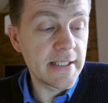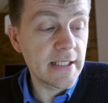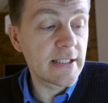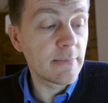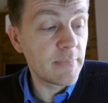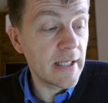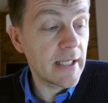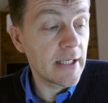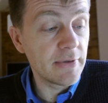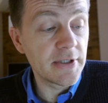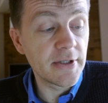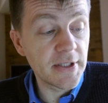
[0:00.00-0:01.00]
disappear
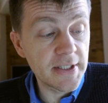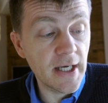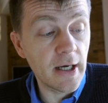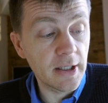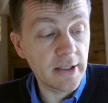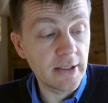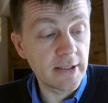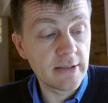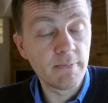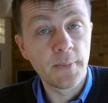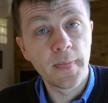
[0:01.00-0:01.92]
into the darkness.